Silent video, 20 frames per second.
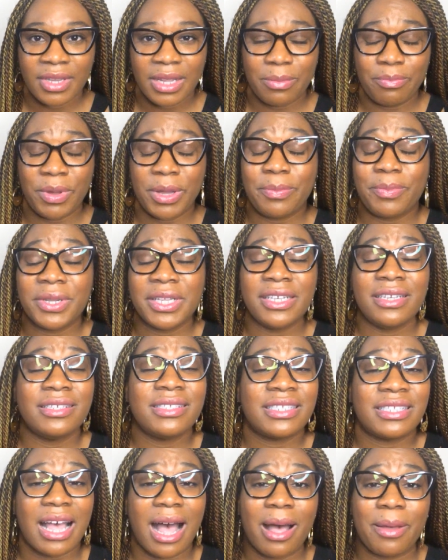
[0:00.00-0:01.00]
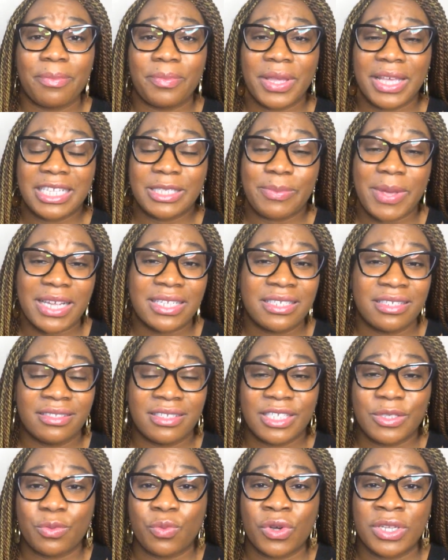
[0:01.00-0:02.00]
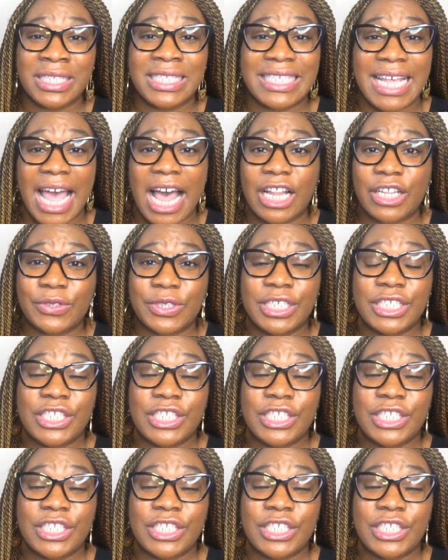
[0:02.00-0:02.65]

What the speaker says: But please stop expecting this one salary